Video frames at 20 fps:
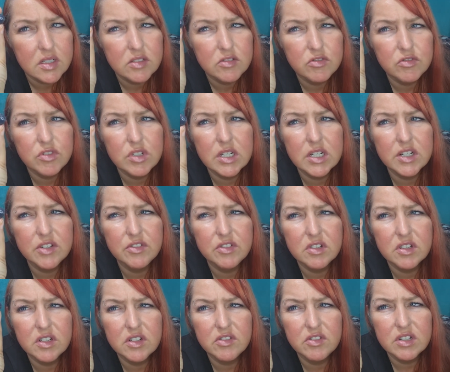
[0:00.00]

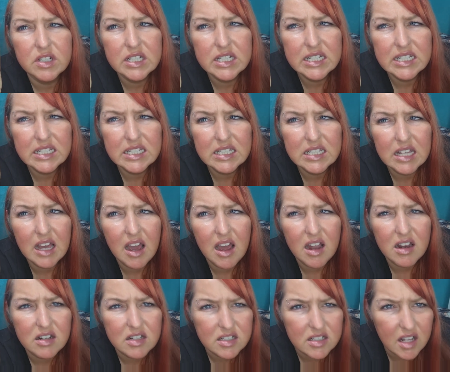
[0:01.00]
really
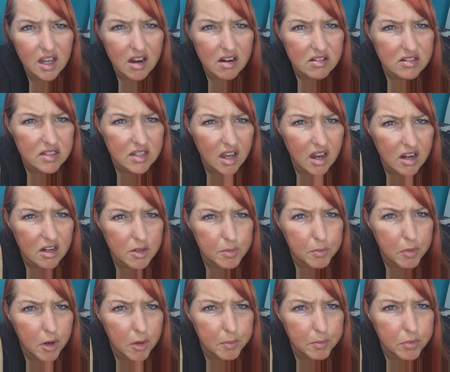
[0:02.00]
dark
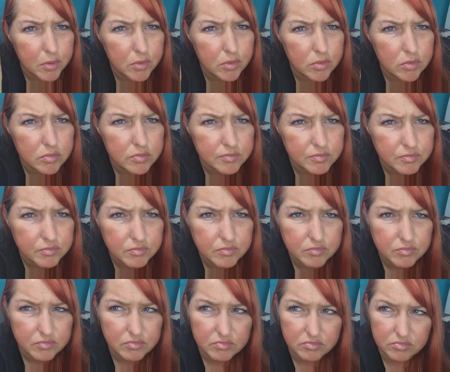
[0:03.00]
purple,
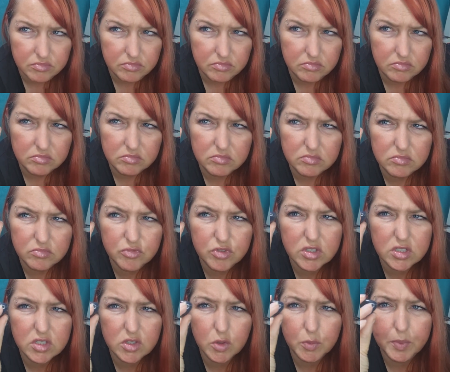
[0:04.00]

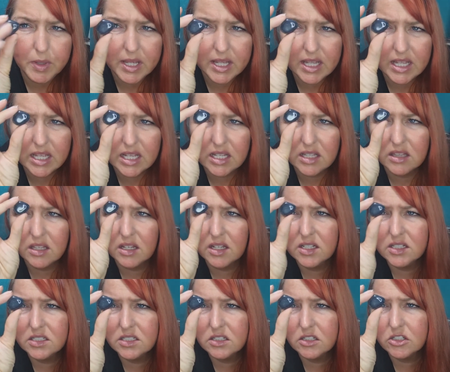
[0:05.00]
really opaque. The
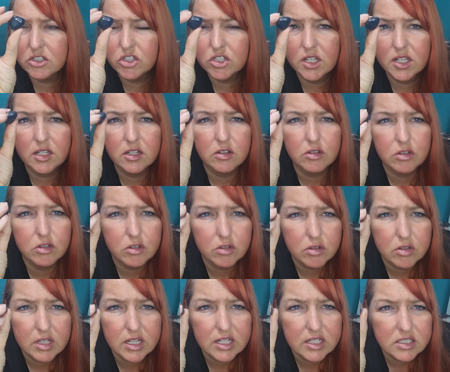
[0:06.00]
light's not shining
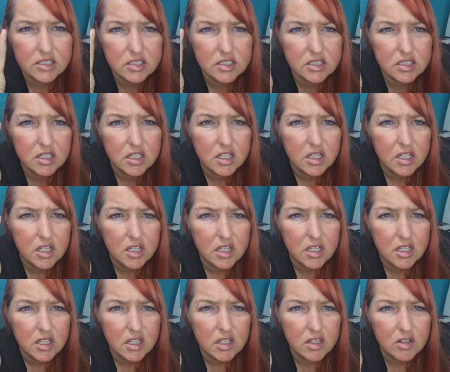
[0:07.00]
through this,
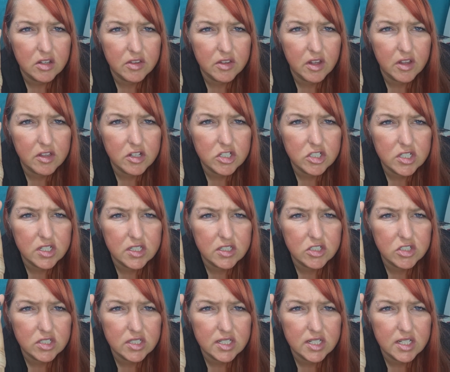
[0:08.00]
and on the other side
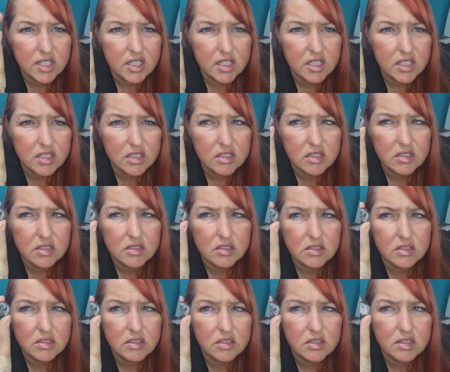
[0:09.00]
there's like a
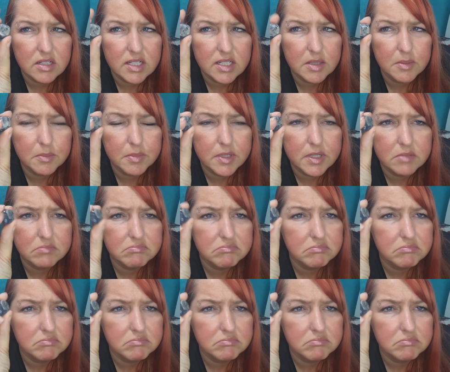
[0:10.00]
light bit.